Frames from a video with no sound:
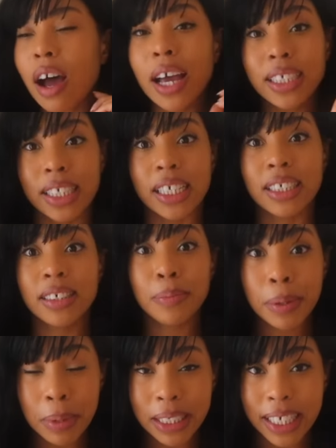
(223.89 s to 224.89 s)
I said
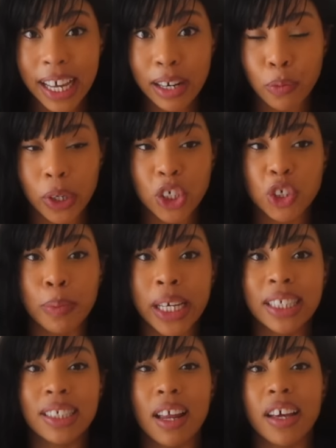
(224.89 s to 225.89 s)
sumimasen, which
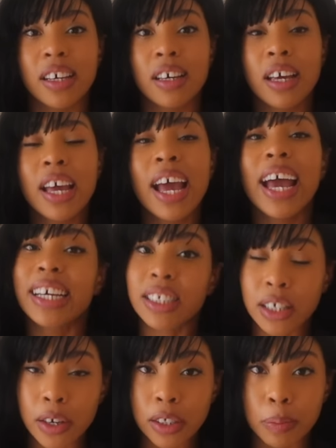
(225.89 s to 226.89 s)
means like
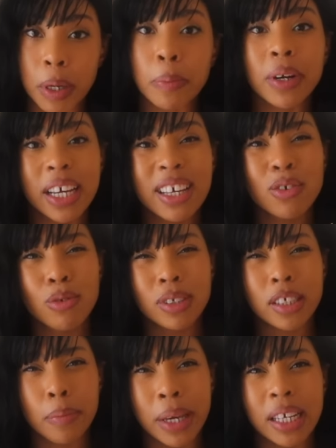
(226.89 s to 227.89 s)
excuse me, but it can
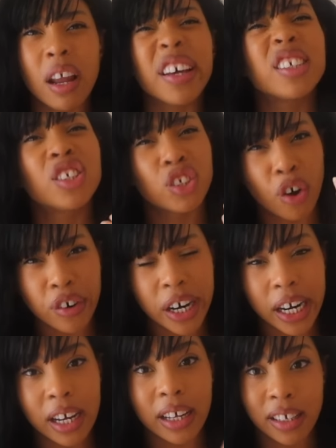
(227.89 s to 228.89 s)
also mean like
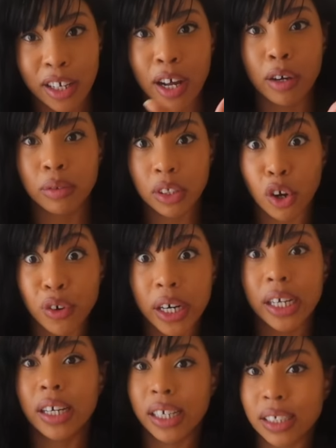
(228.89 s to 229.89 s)
sorry, you know,
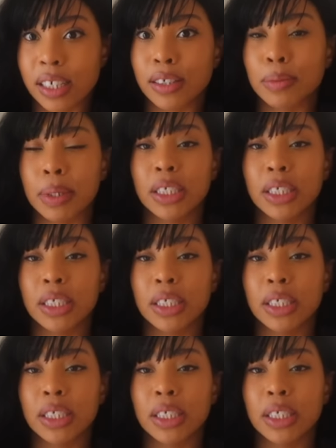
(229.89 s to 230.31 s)
sorry, excuse me,